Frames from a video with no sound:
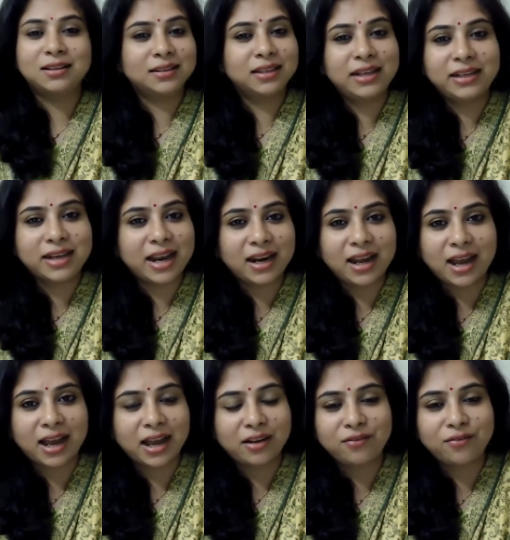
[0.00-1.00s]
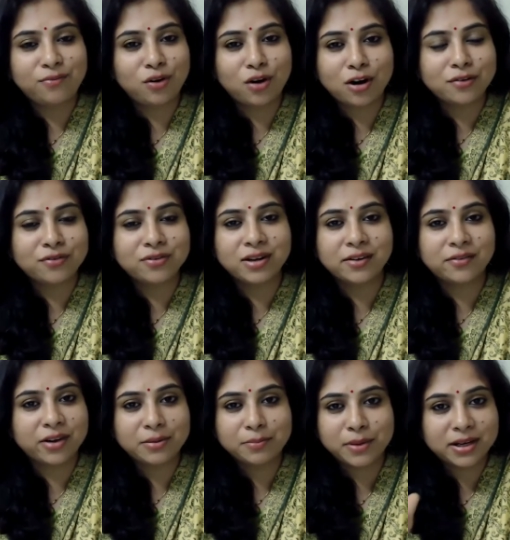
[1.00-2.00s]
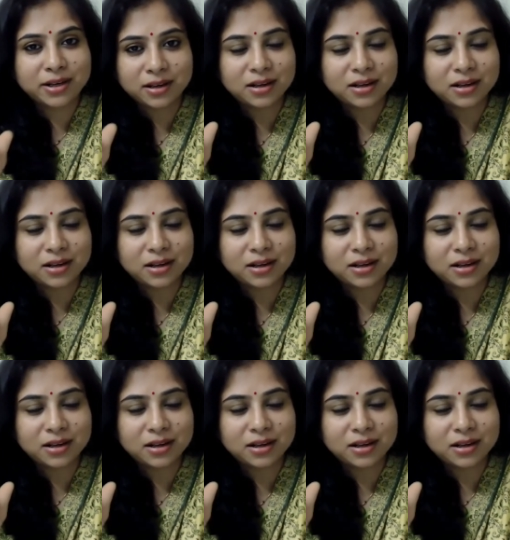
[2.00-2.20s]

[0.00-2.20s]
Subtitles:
it can have a lot of girlfriend, but